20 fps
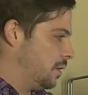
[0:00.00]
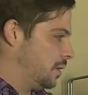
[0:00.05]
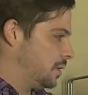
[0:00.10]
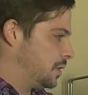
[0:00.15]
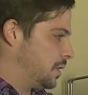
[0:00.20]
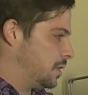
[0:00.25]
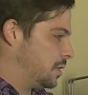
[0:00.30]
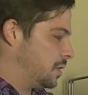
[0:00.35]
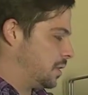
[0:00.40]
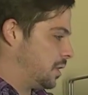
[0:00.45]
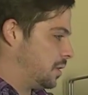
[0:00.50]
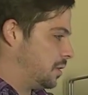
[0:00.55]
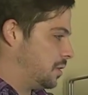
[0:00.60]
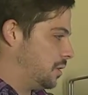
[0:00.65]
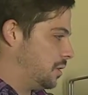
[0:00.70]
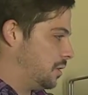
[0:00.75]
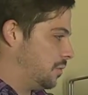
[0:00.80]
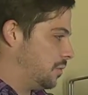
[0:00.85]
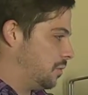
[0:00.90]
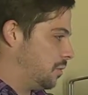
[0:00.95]
necessitates
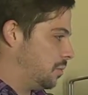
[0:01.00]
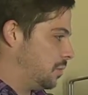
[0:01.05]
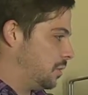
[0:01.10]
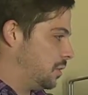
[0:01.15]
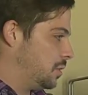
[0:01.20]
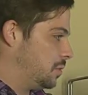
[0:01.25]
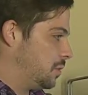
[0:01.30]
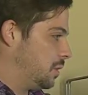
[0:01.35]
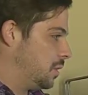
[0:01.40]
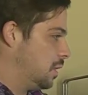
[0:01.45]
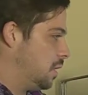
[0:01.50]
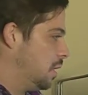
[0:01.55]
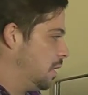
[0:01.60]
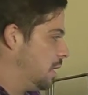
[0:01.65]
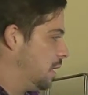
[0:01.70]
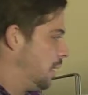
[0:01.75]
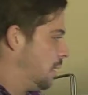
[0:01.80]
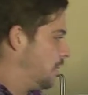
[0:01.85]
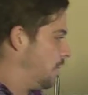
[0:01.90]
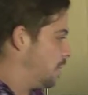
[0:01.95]
the need for replacement.
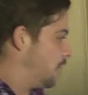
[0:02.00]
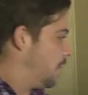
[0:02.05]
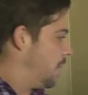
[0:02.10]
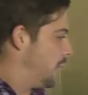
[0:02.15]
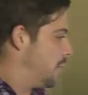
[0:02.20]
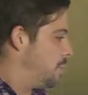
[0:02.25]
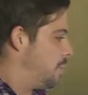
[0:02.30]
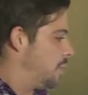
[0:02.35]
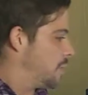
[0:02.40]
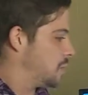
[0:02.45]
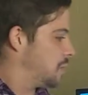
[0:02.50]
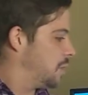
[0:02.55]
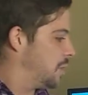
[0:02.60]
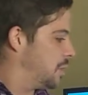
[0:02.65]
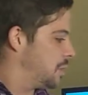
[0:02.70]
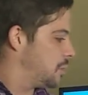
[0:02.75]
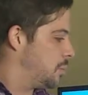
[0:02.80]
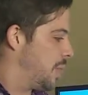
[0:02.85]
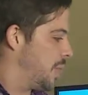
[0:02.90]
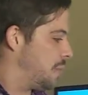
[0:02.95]
Another way to measure
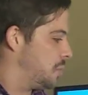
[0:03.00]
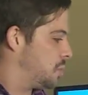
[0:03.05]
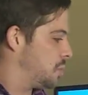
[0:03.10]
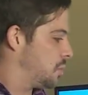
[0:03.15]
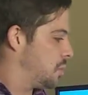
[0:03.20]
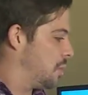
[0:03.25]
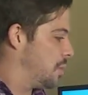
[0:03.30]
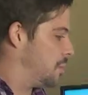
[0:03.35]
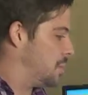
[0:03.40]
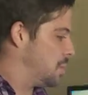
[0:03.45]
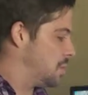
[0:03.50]
it is mainstream,